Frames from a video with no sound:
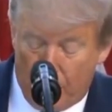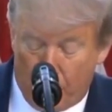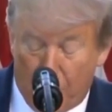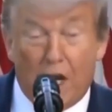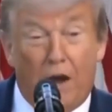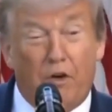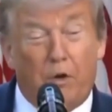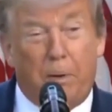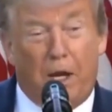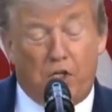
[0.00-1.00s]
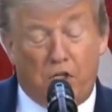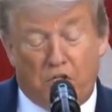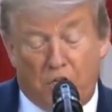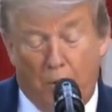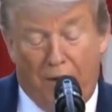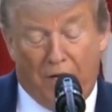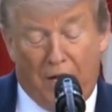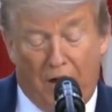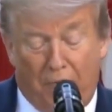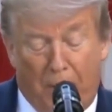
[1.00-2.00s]
of recovered patients. So we have
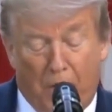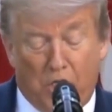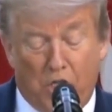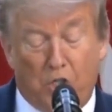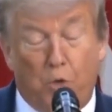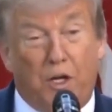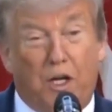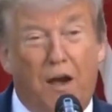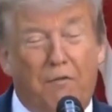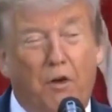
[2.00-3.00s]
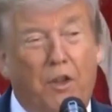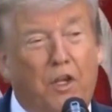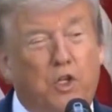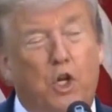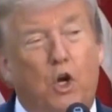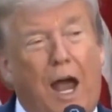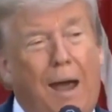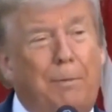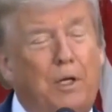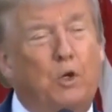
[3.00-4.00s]
a lot of patients who recover, and they're so
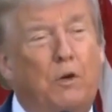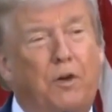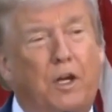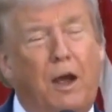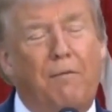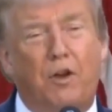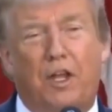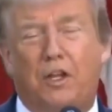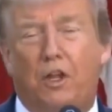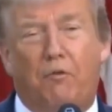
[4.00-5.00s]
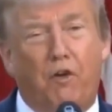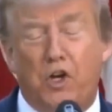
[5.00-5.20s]
happy to have recovered that the